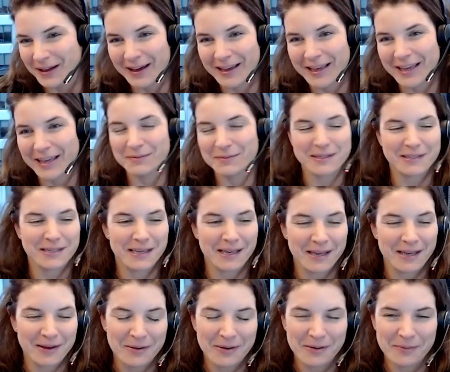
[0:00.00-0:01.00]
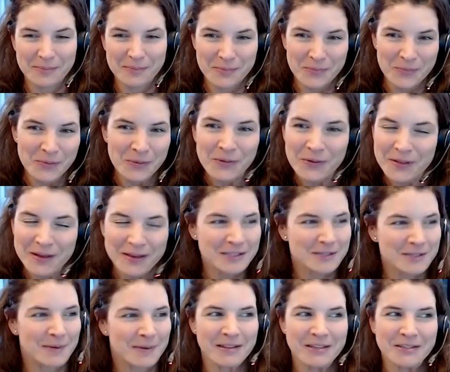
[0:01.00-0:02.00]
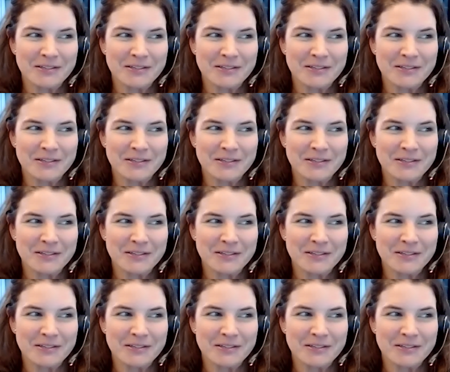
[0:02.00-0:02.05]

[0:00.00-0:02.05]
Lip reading: I keep seeing more things about